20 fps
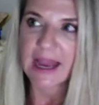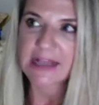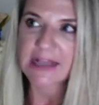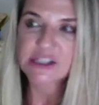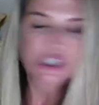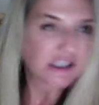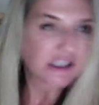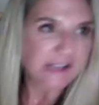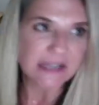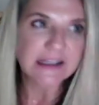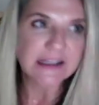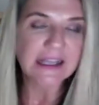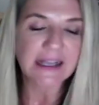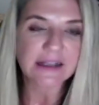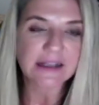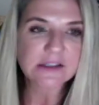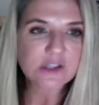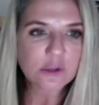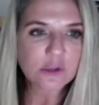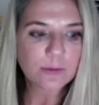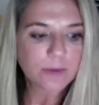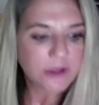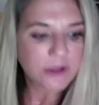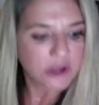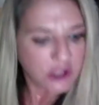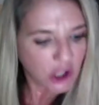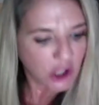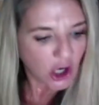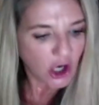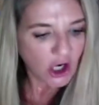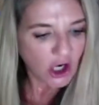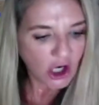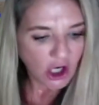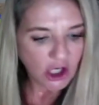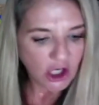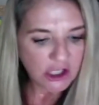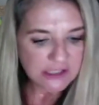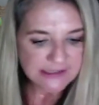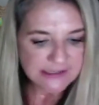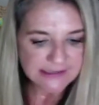And she said the answer, but the
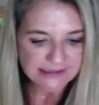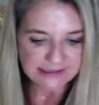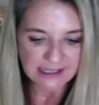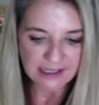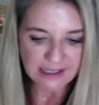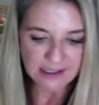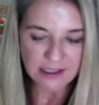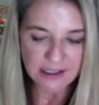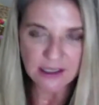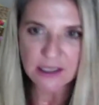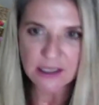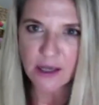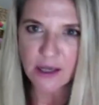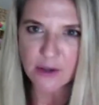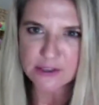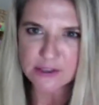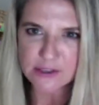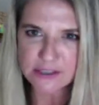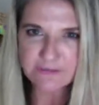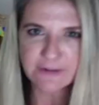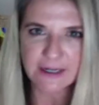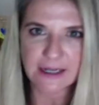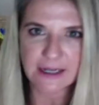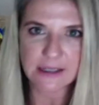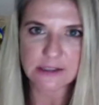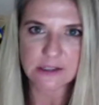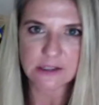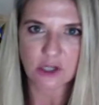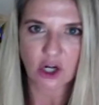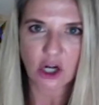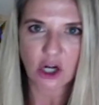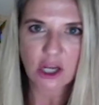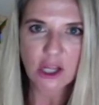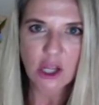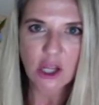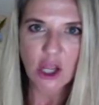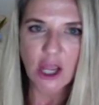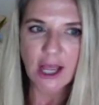card said a different answer.